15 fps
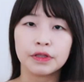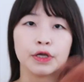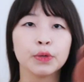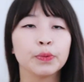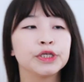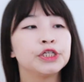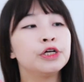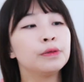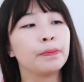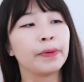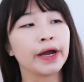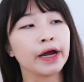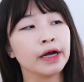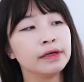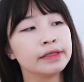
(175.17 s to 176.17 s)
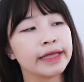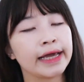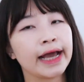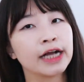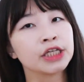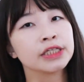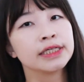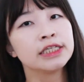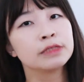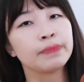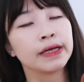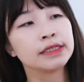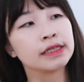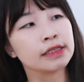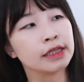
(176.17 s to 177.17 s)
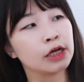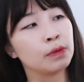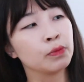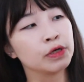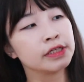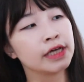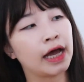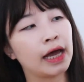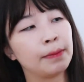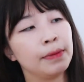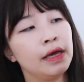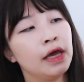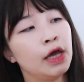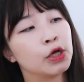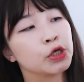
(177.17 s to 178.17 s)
The original bear, they actually spent a little more time